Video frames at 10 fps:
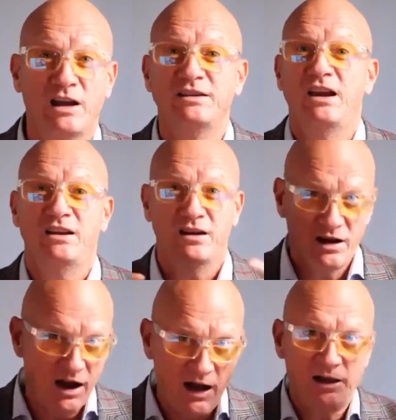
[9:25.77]
and said,
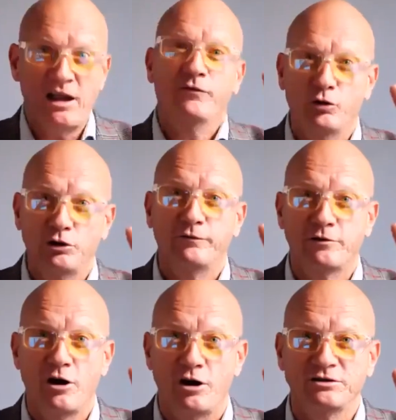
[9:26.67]
I'll have all you've
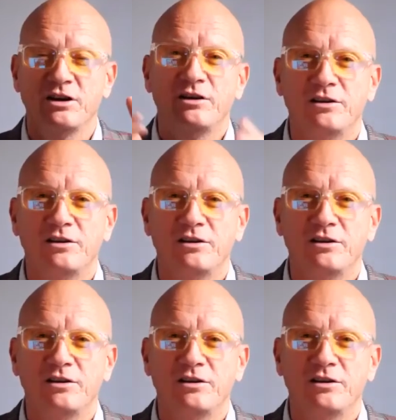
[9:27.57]
got.